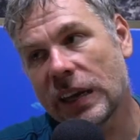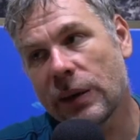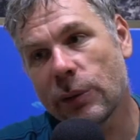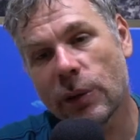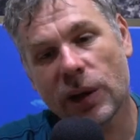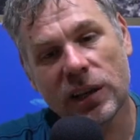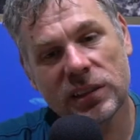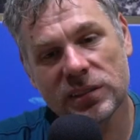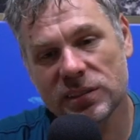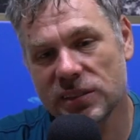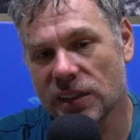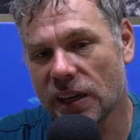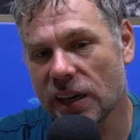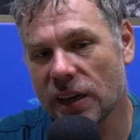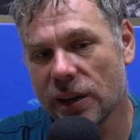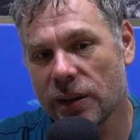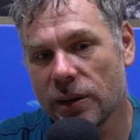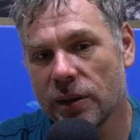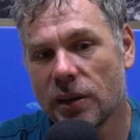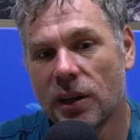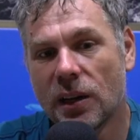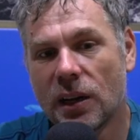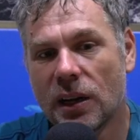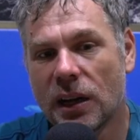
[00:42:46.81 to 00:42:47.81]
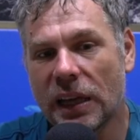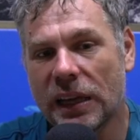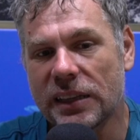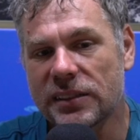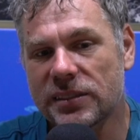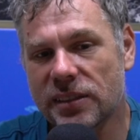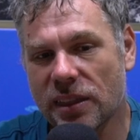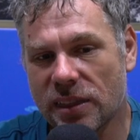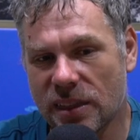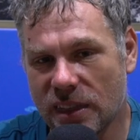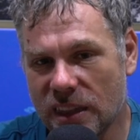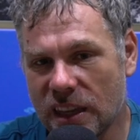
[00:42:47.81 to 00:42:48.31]
anyway. So
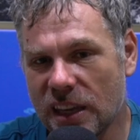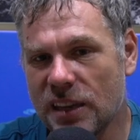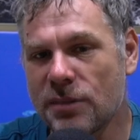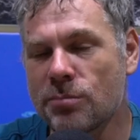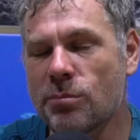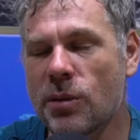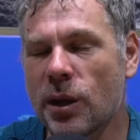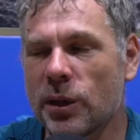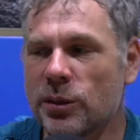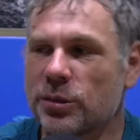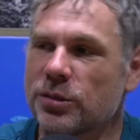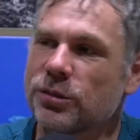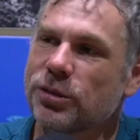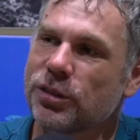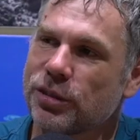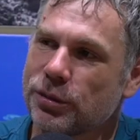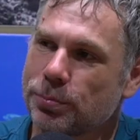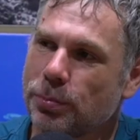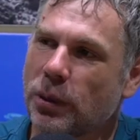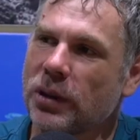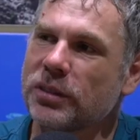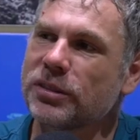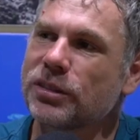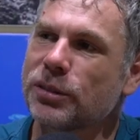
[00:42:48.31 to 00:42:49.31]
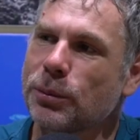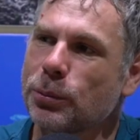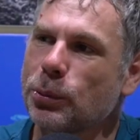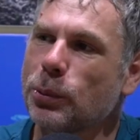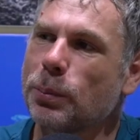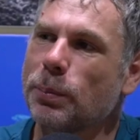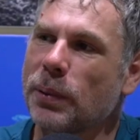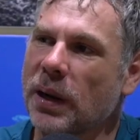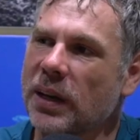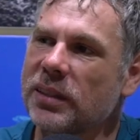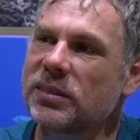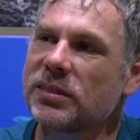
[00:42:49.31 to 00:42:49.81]
it's the most responsible
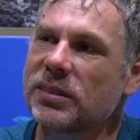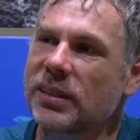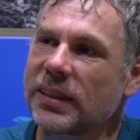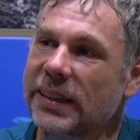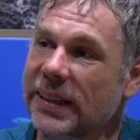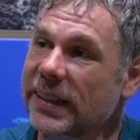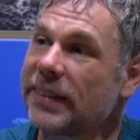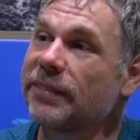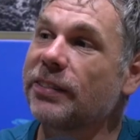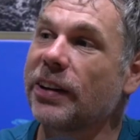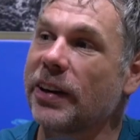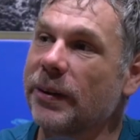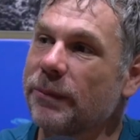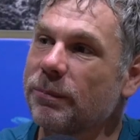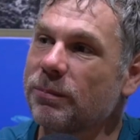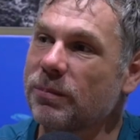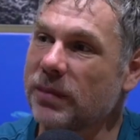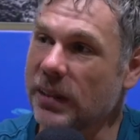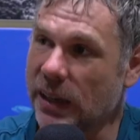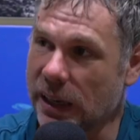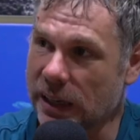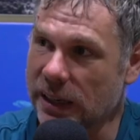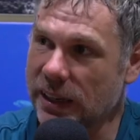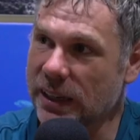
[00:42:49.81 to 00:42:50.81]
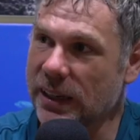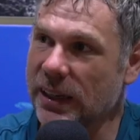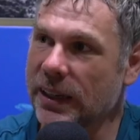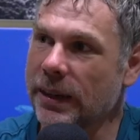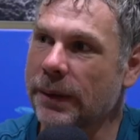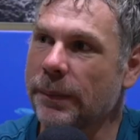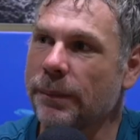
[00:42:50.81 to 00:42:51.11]
place to leave it, technically.